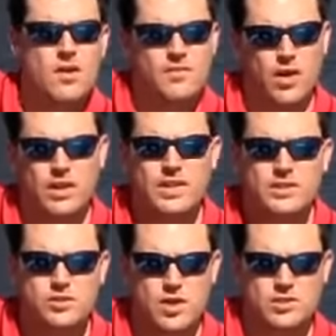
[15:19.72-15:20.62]
Follow the
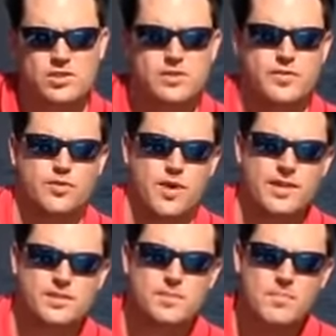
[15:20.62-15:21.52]
instructions for
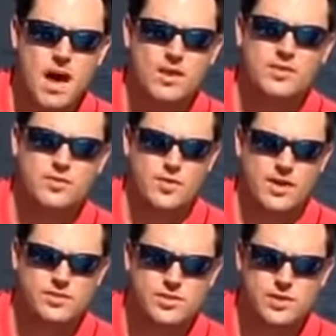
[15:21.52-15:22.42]
transom mounting the
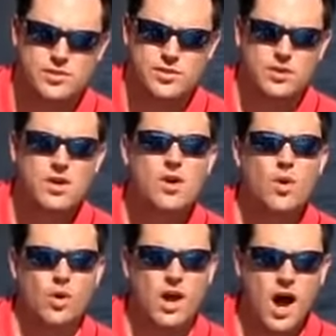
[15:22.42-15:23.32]
transducer
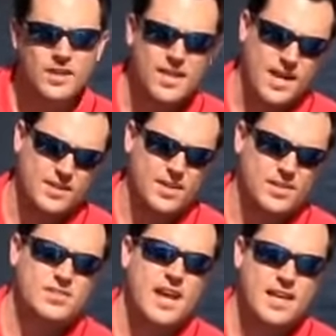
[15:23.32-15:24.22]
or contact
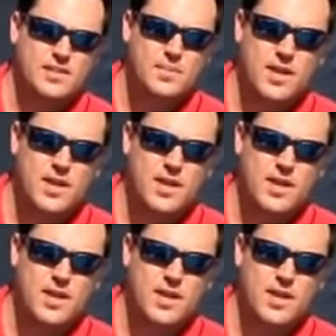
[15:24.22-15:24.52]
us and ask about